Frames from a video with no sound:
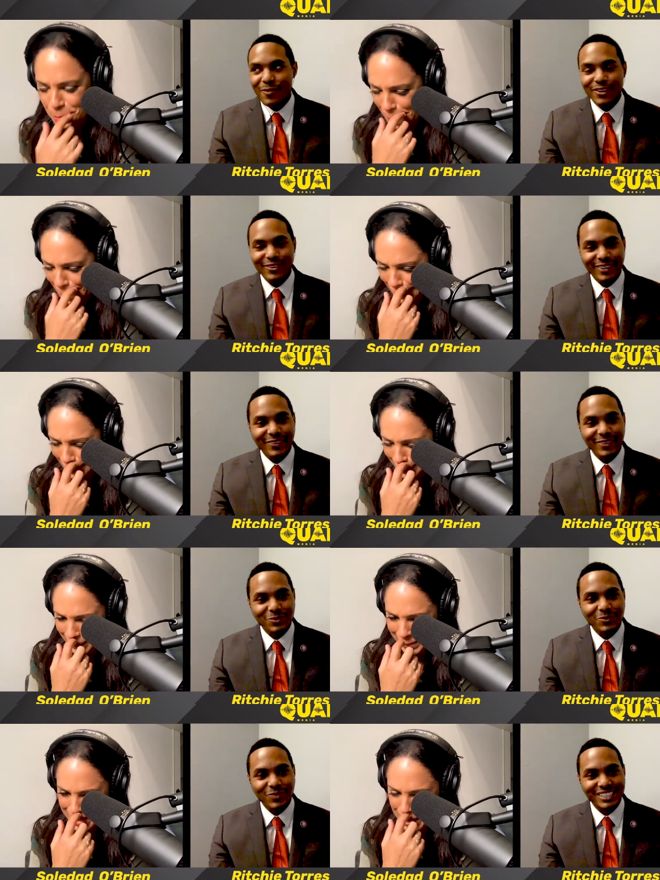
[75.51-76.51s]
Speaker 1: edge of
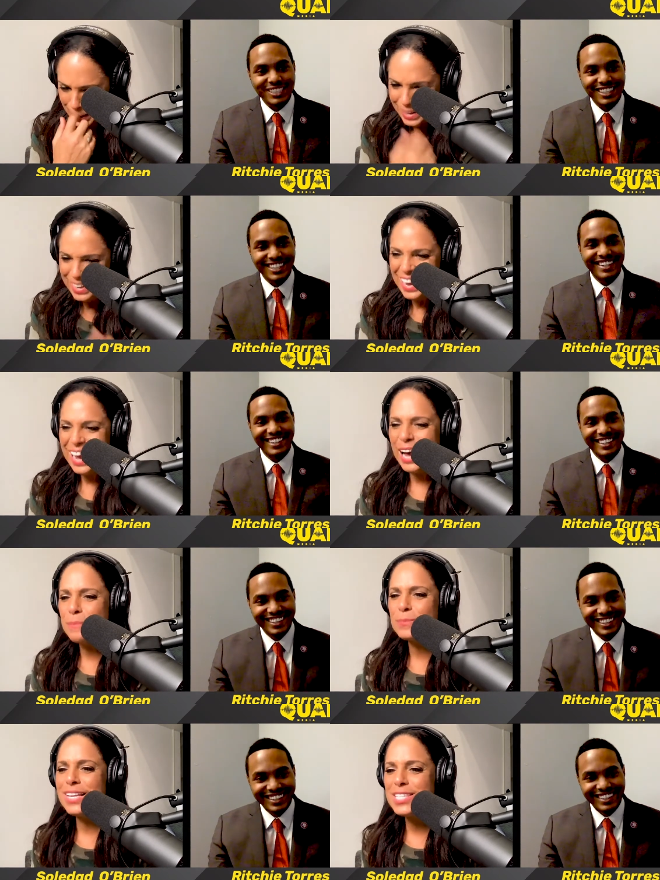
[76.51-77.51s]
my seat.
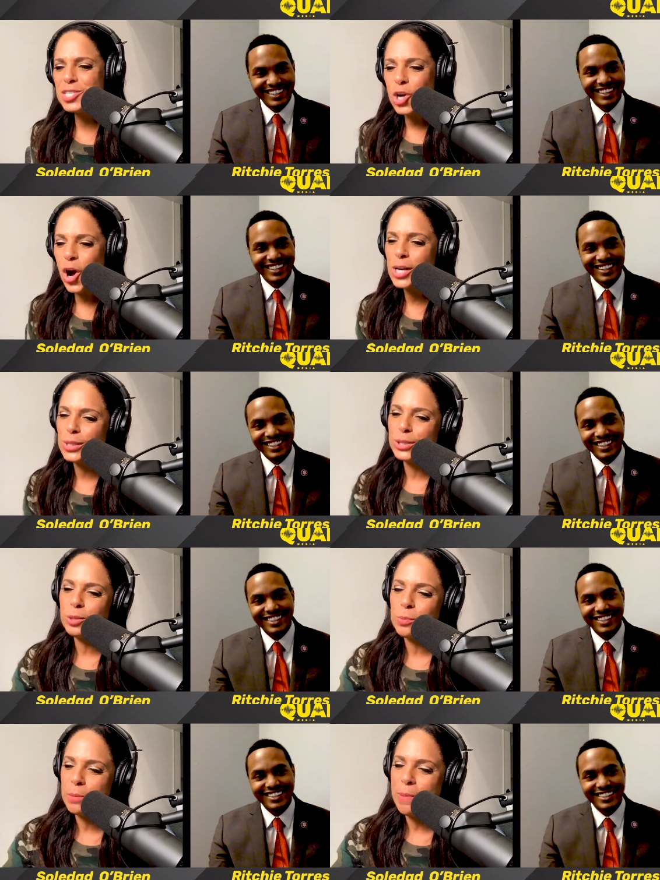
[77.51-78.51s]
Let's talk a
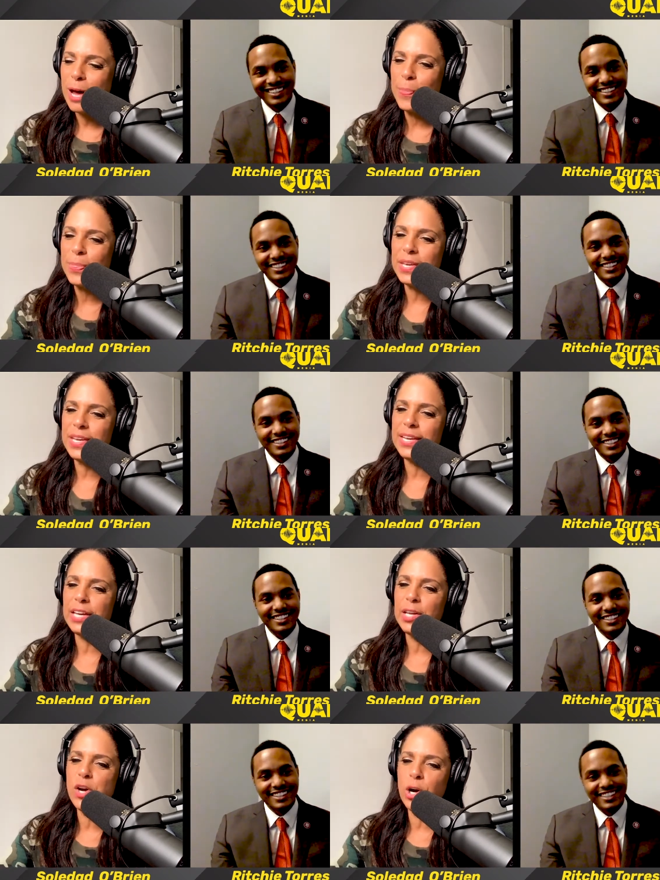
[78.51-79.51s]
little bit about
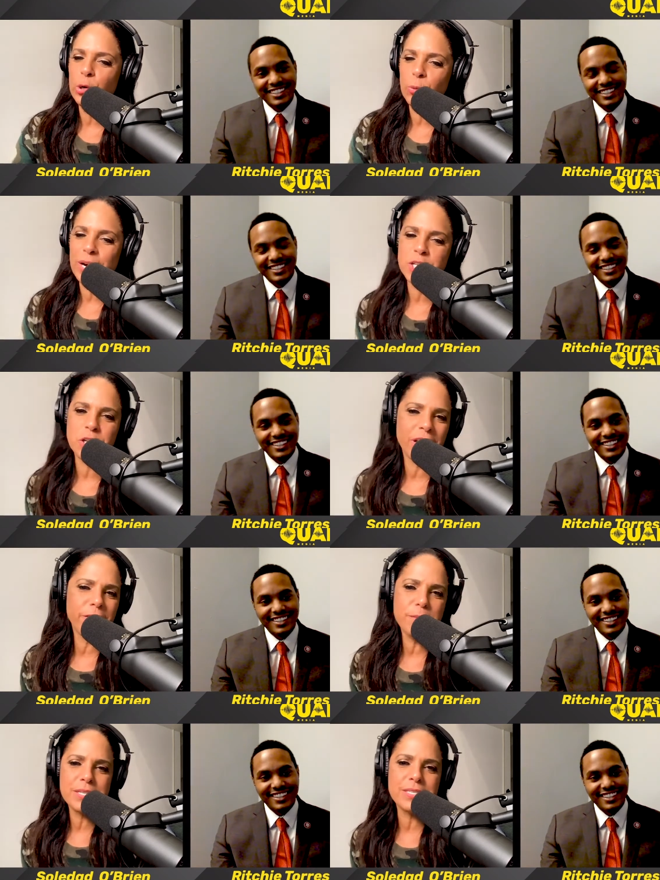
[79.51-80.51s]
the inauguration.
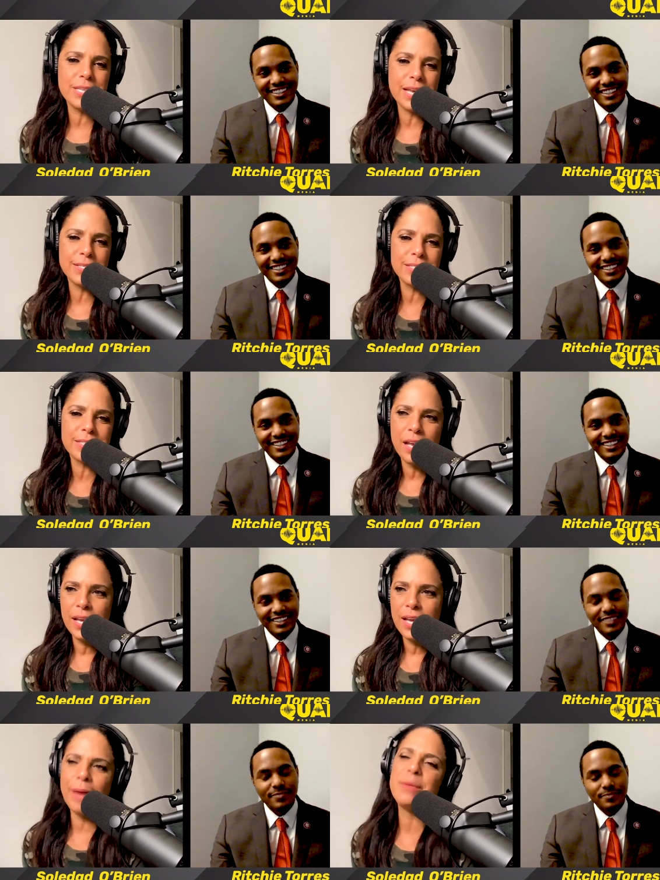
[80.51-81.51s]
Give me a sense.
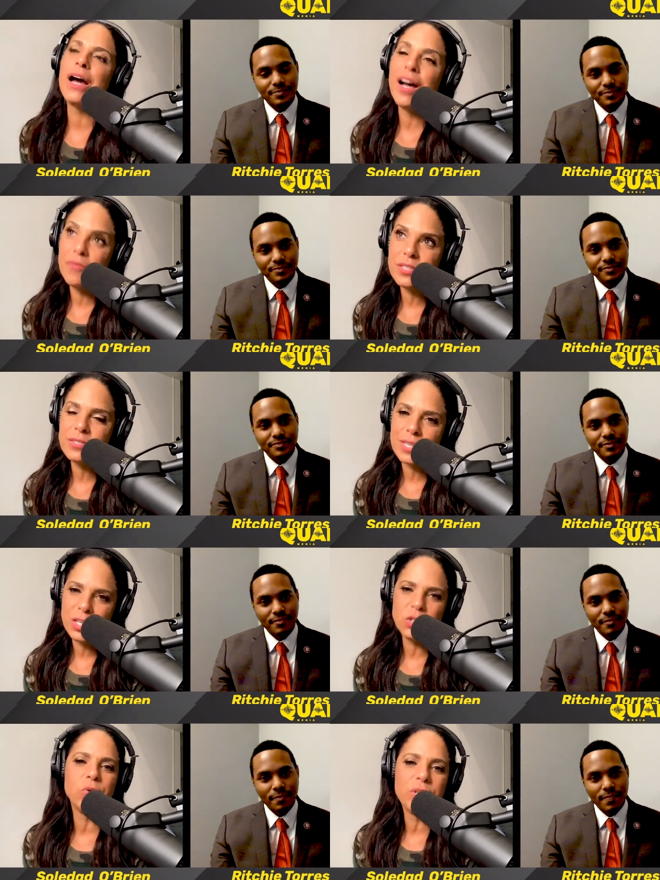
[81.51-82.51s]
I mean,
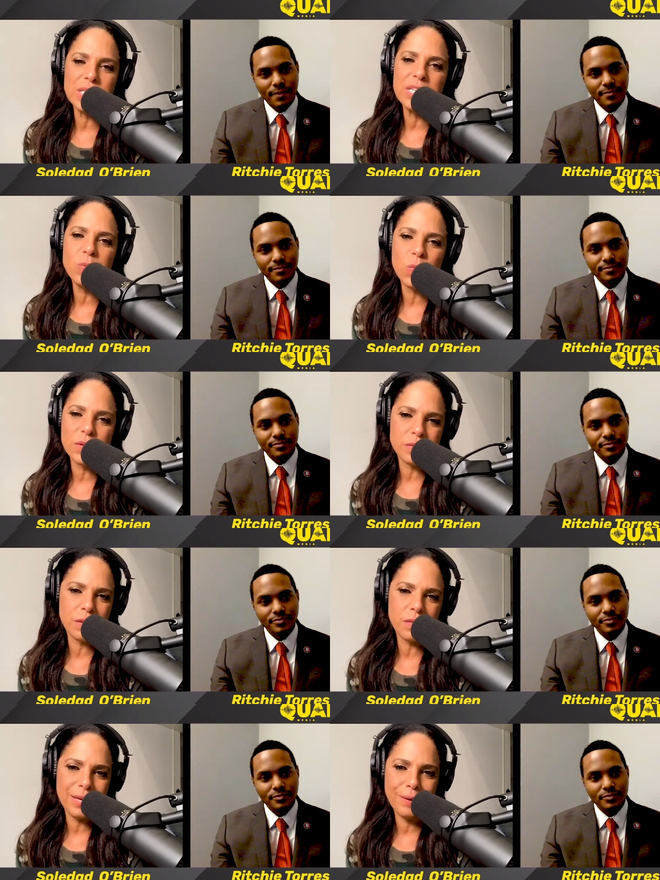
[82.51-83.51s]
obviously, unity was
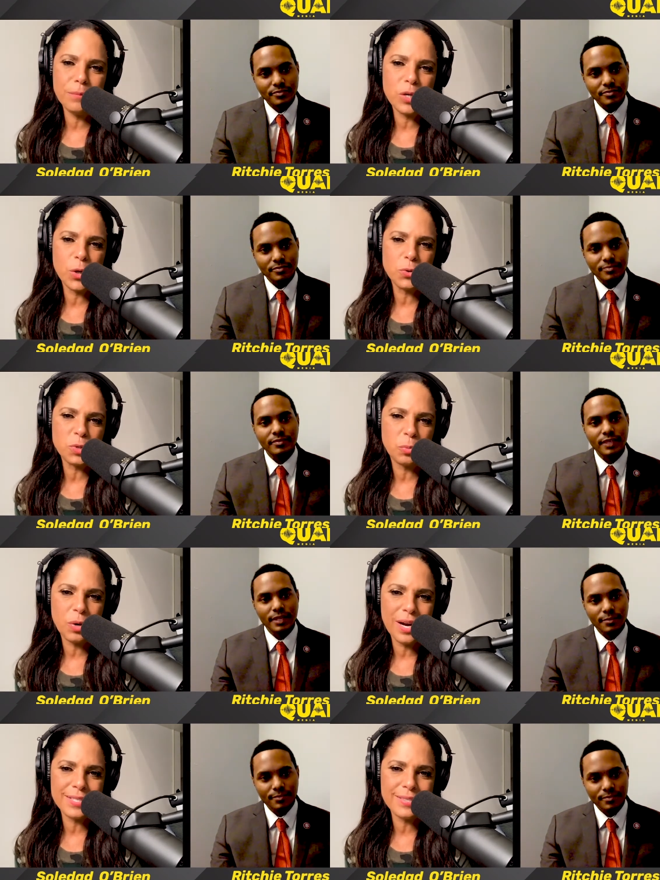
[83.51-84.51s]
the theme. No
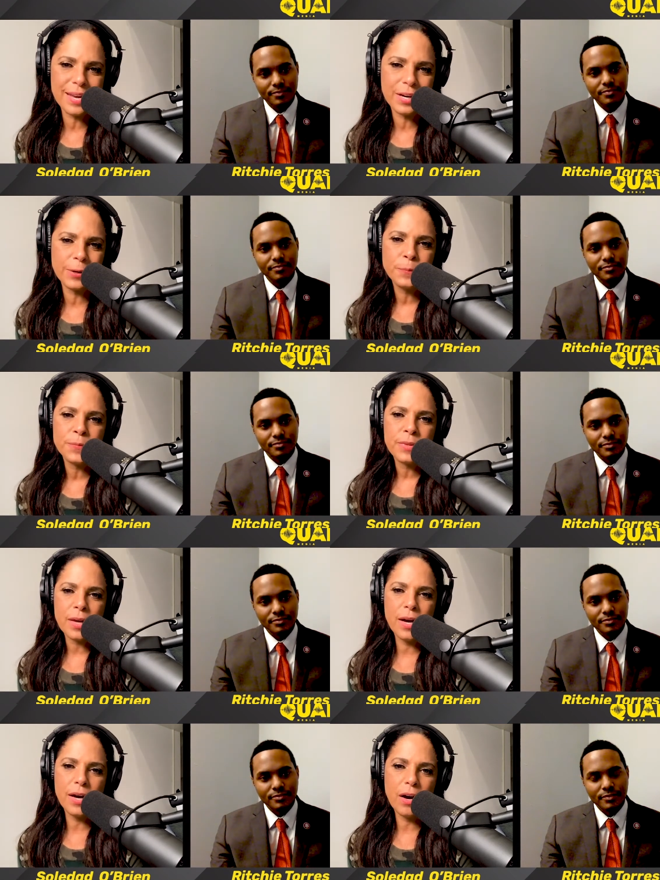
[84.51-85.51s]
surprise there.
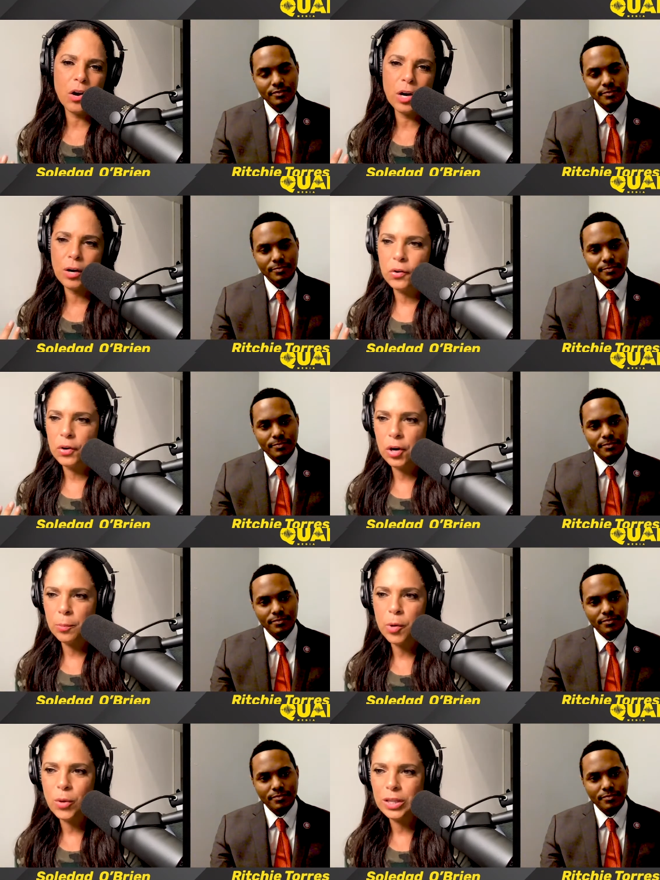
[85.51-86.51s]
Our
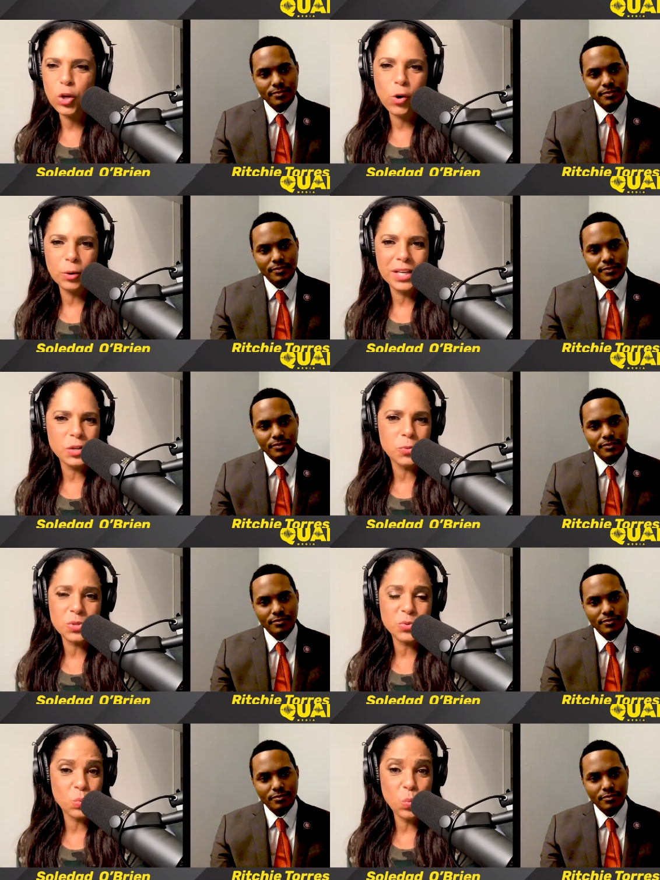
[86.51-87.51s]
poet laureate, who
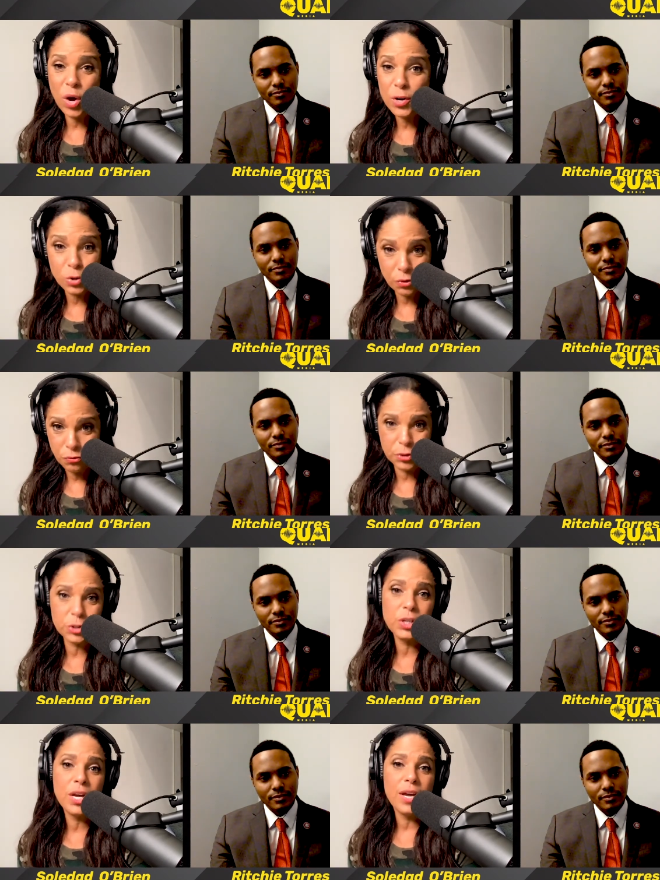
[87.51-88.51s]
was
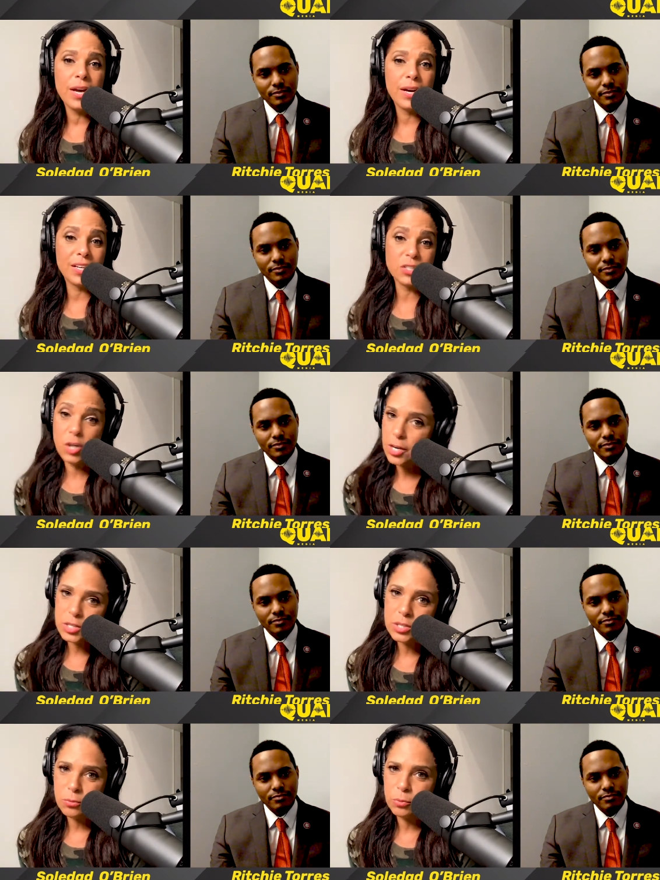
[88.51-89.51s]
wonderful,
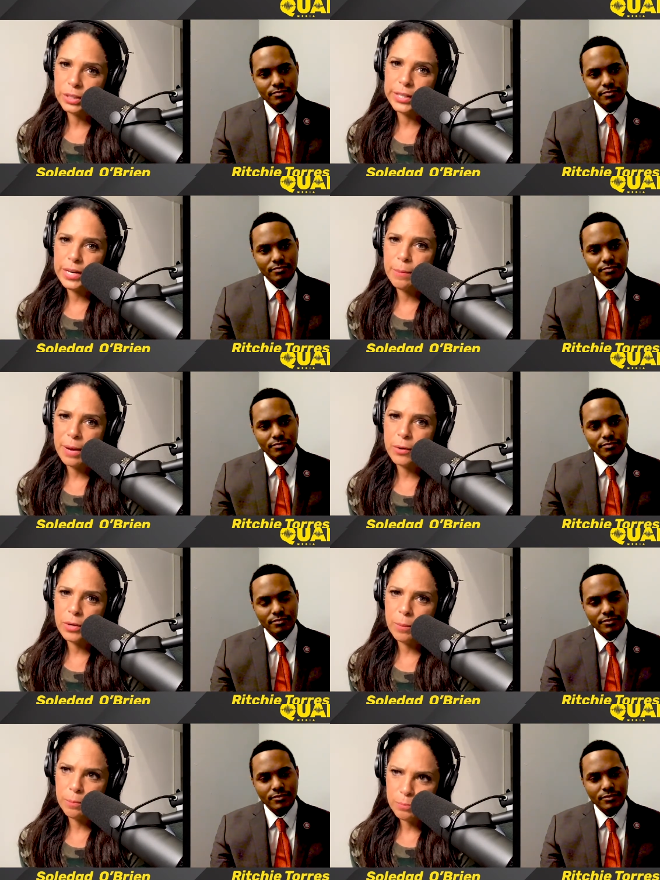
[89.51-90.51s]
talked really
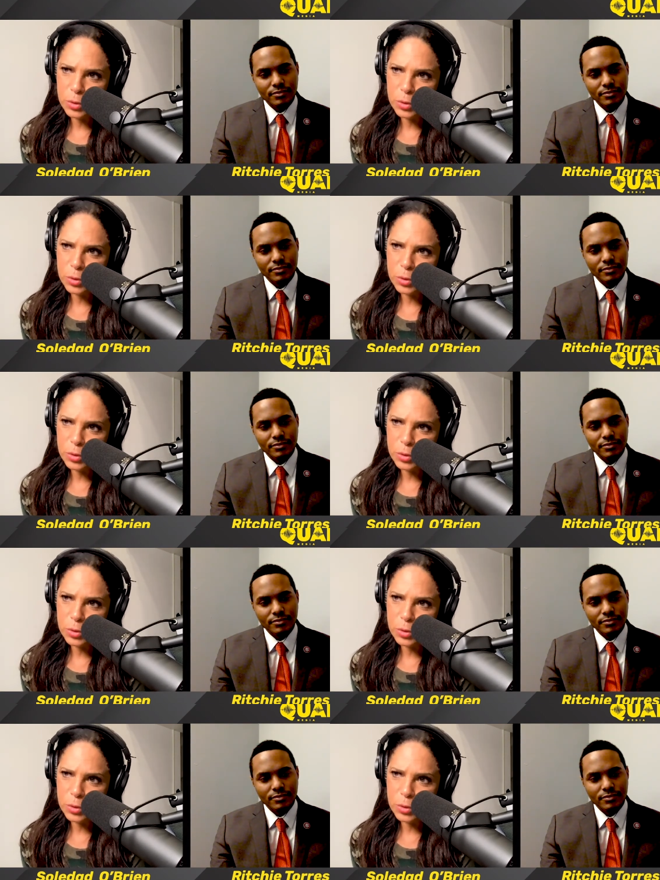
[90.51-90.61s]
about